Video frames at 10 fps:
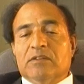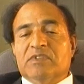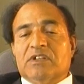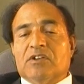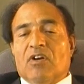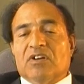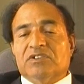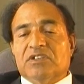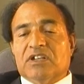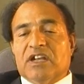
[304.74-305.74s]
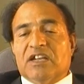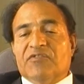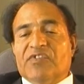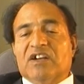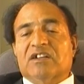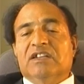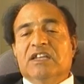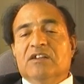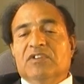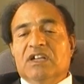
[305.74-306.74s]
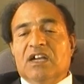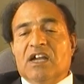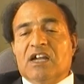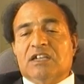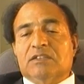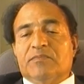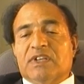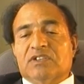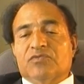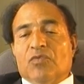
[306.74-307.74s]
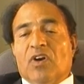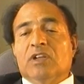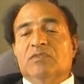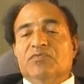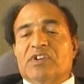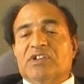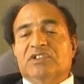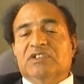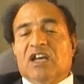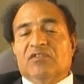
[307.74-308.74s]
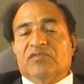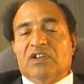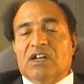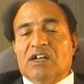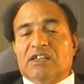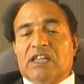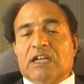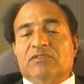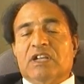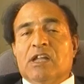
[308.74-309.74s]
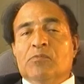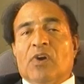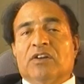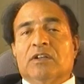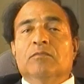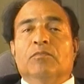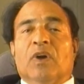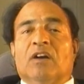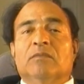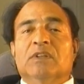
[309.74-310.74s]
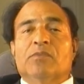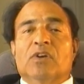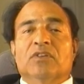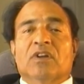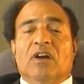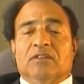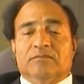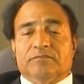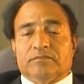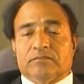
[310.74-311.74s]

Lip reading: administered oxygen and I felt relieved, it speaks volumes for itself. That is an important part of the protocol.